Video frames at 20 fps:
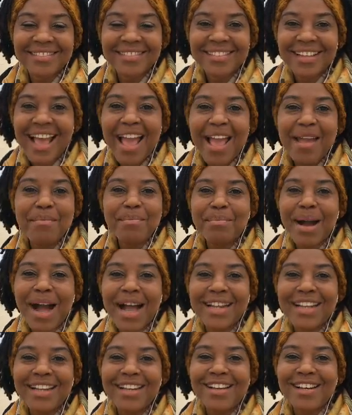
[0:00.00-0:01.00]

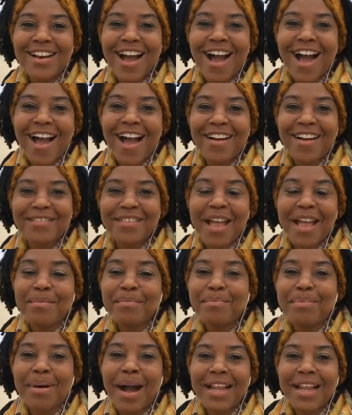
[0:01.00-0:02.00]
embodied love,
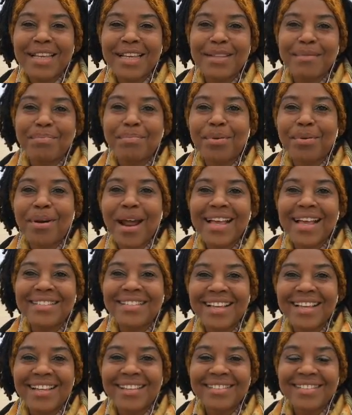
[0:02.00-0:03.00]
embodied
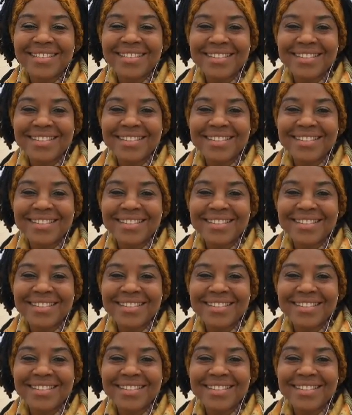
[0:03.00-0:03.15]
presence.